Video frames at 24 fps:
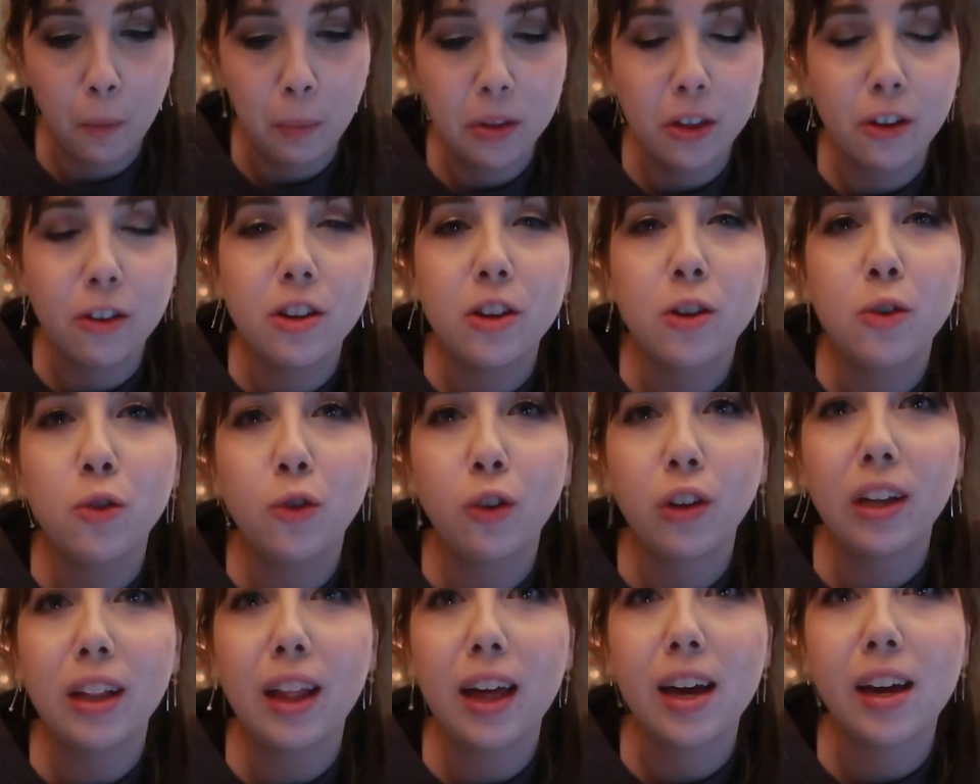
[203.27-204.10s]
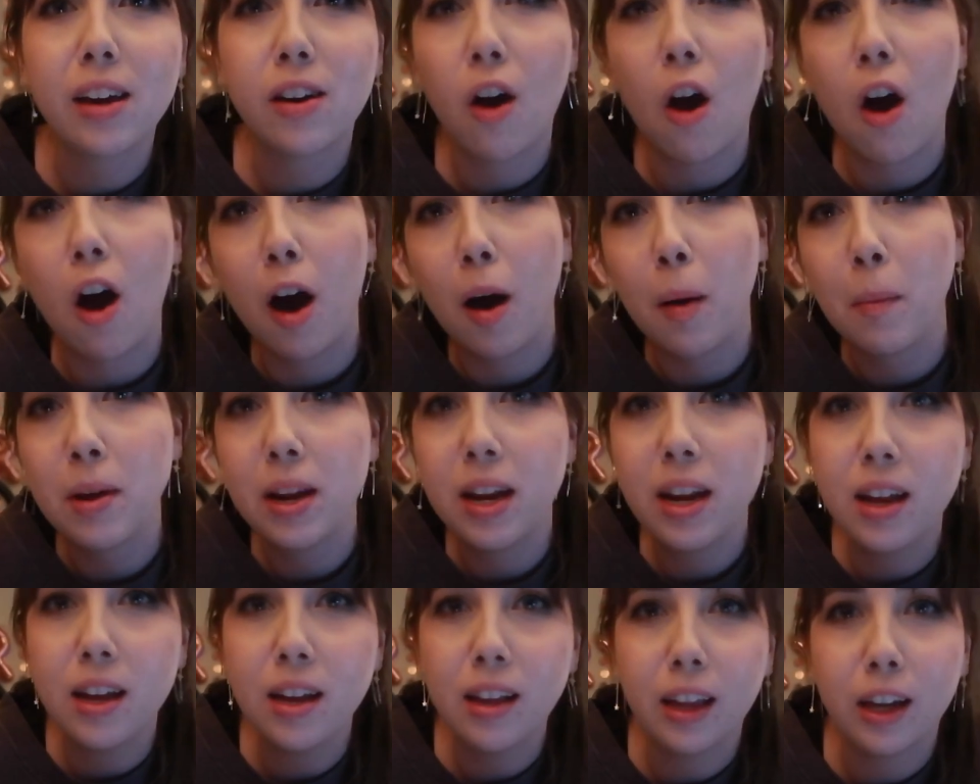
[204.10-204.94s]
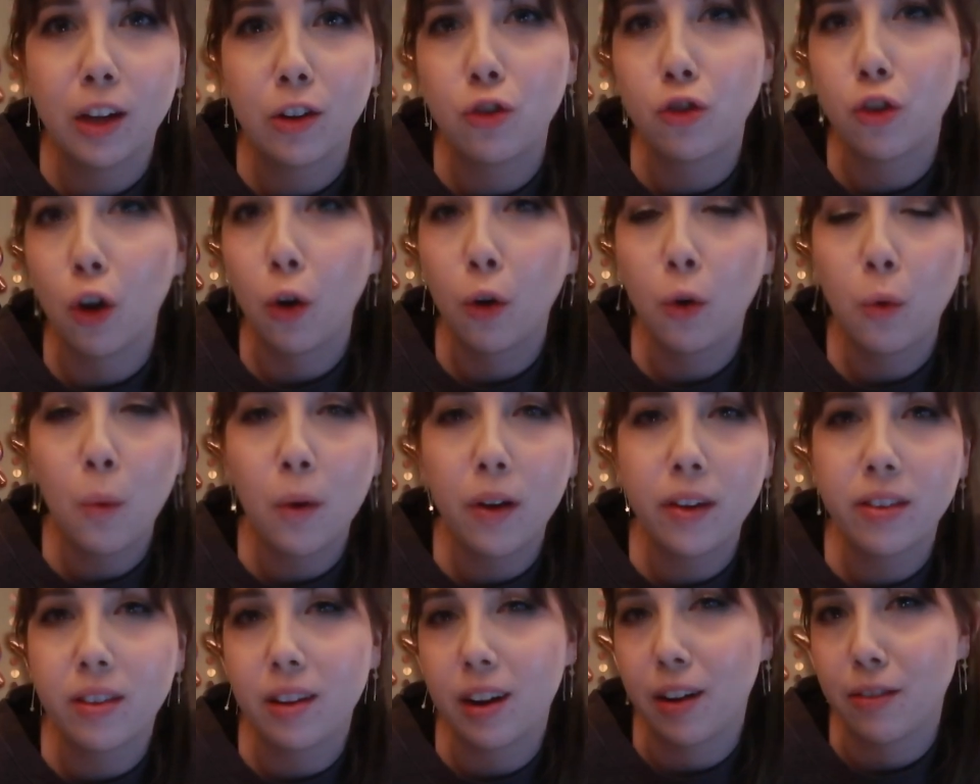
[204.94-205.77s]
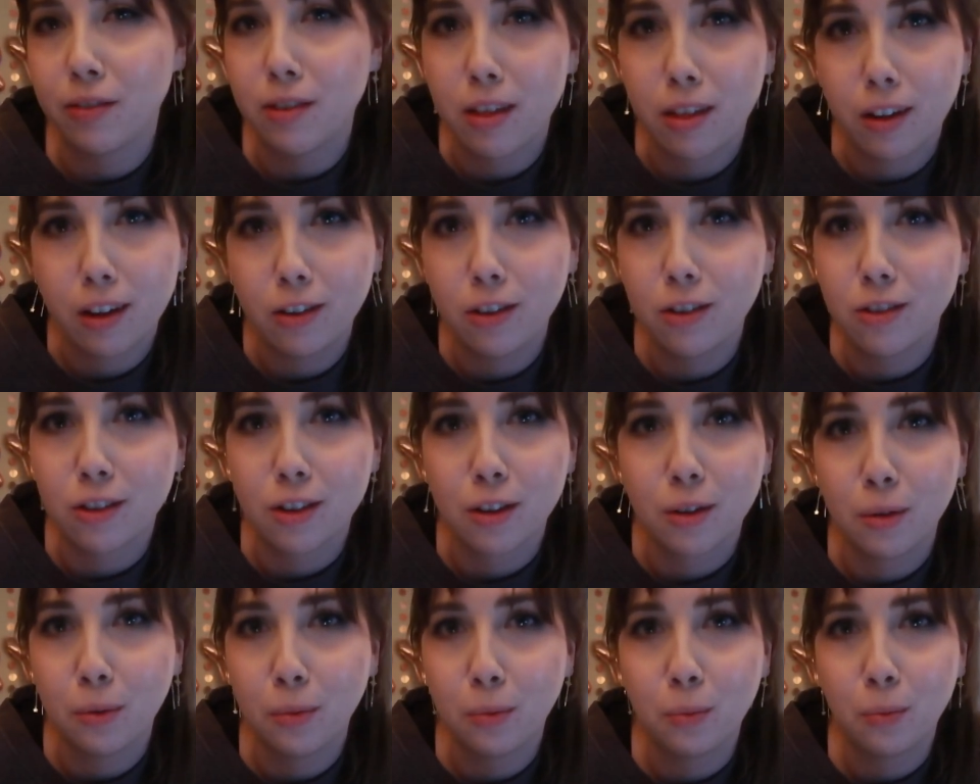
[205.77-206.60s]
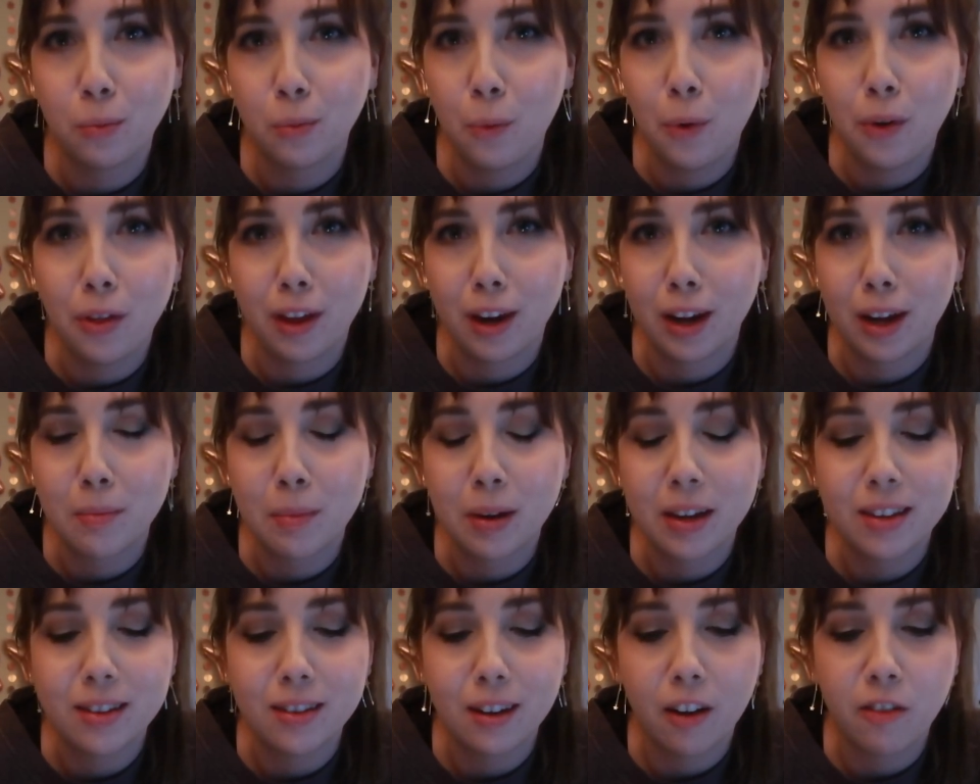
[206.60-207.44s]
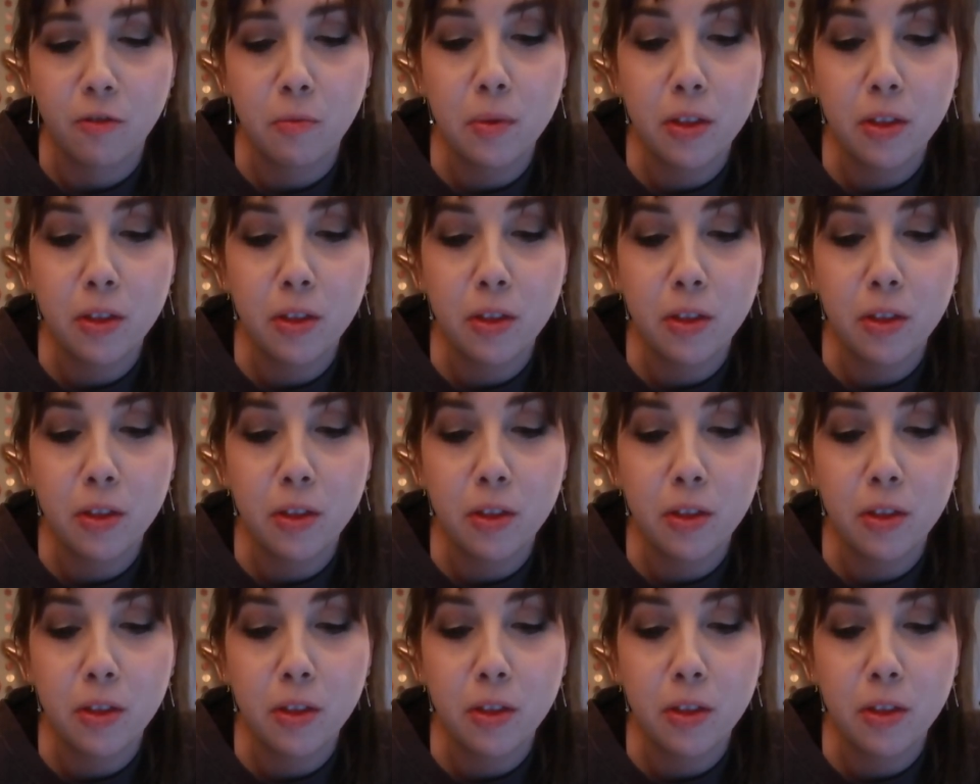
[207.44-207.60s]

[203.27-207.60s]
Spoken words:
but they're usually like comedy, like joke ones that have nothing to do with any of my stuff.